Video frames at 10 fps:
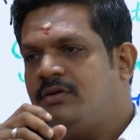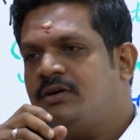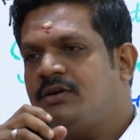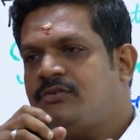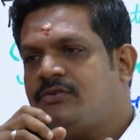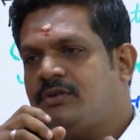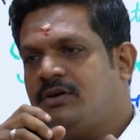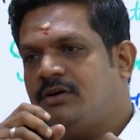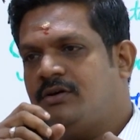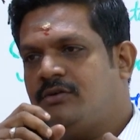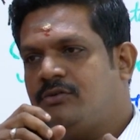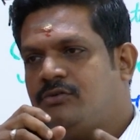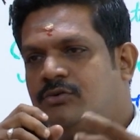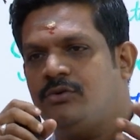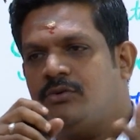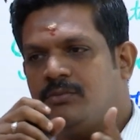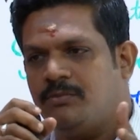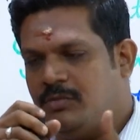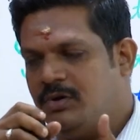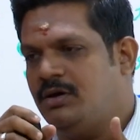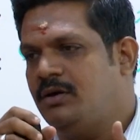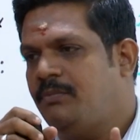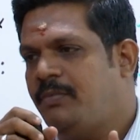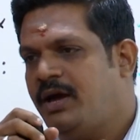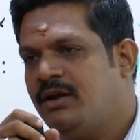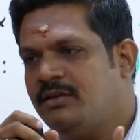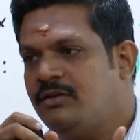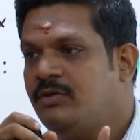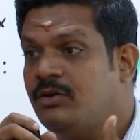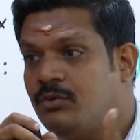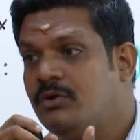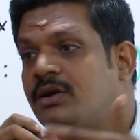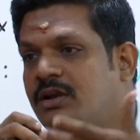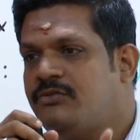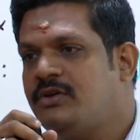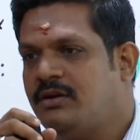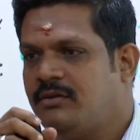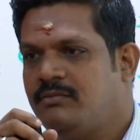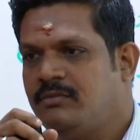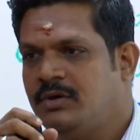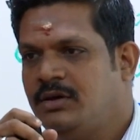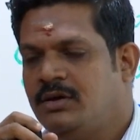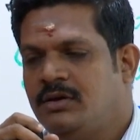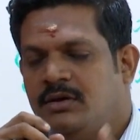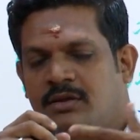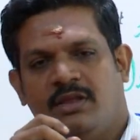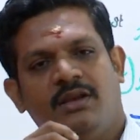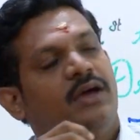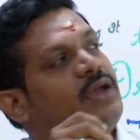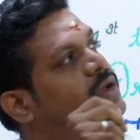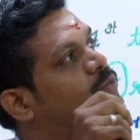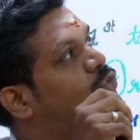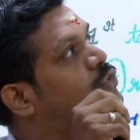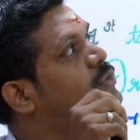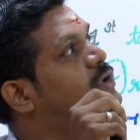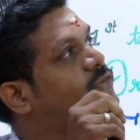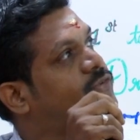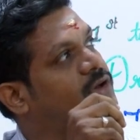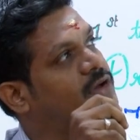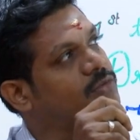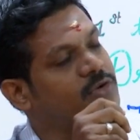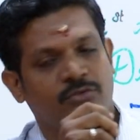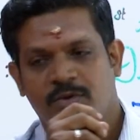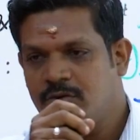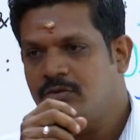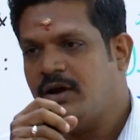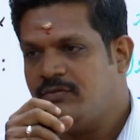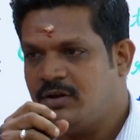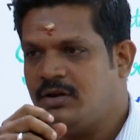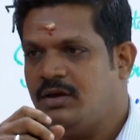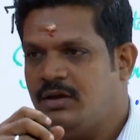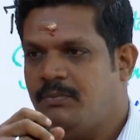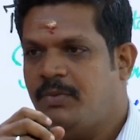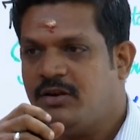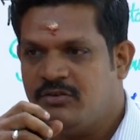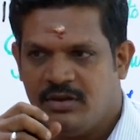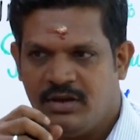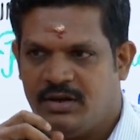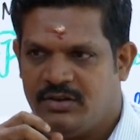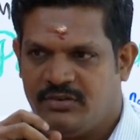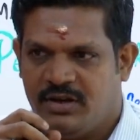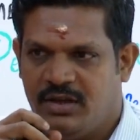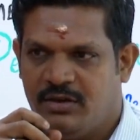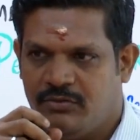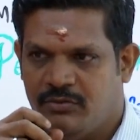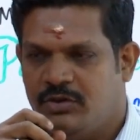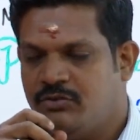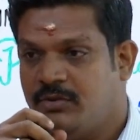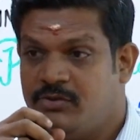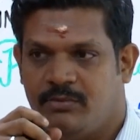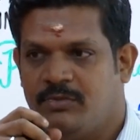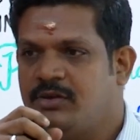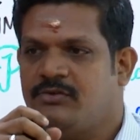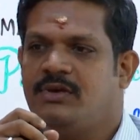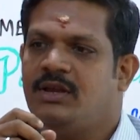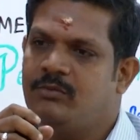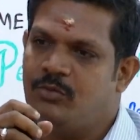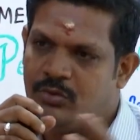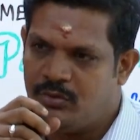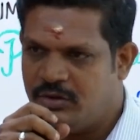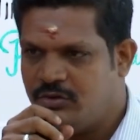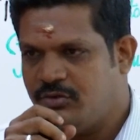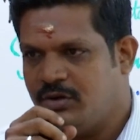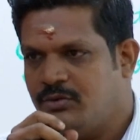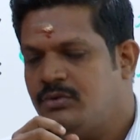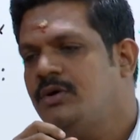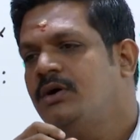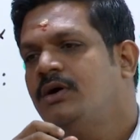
work is so packed that we could not listen. Then I moved towards UHV-II. After a partial understanding of UHV-I, something is there, I moved to UHV-II.